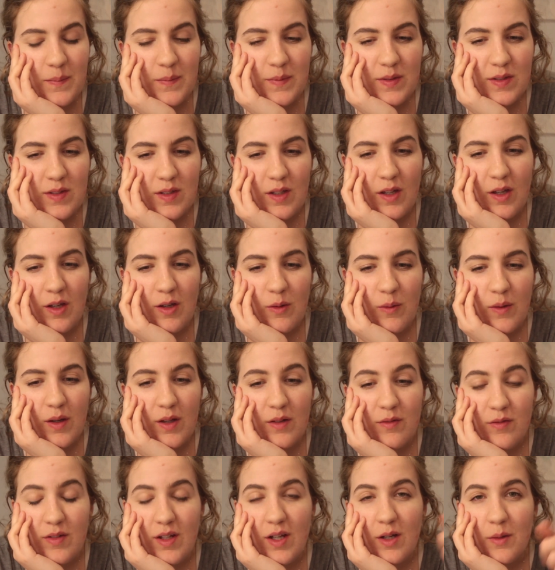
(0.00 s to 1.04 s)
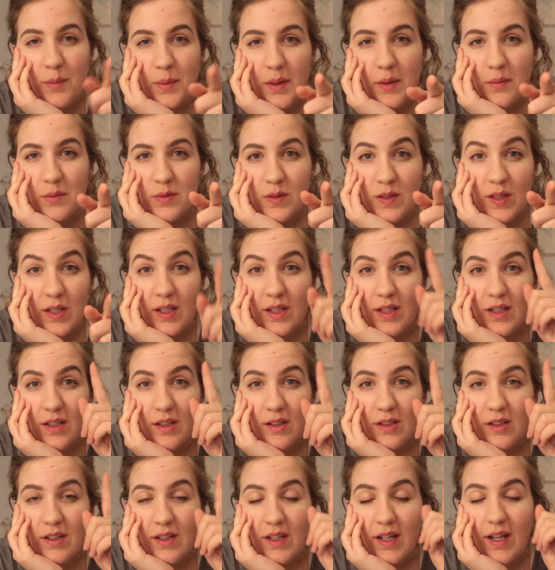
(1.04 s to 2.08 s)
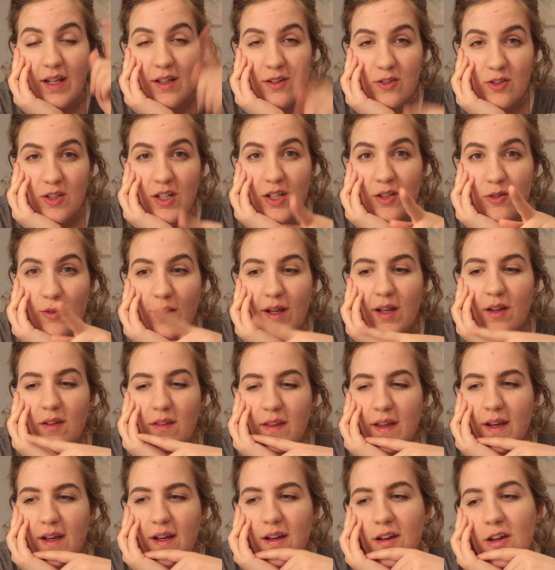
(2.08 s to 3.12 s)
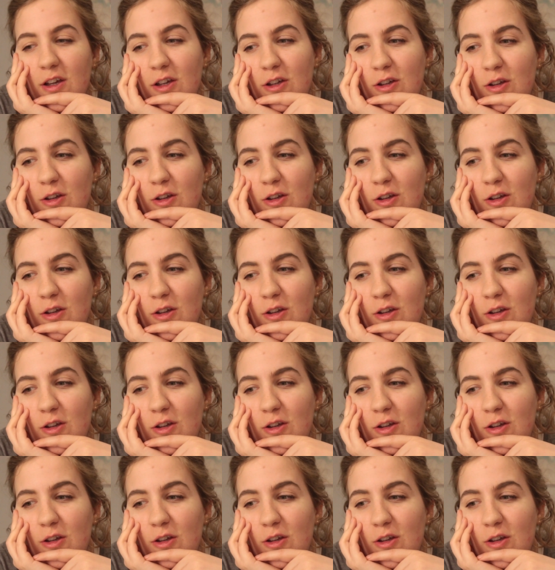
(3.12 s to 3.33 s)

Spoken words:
so hopefully I'll be able to get a good exchange rate on that at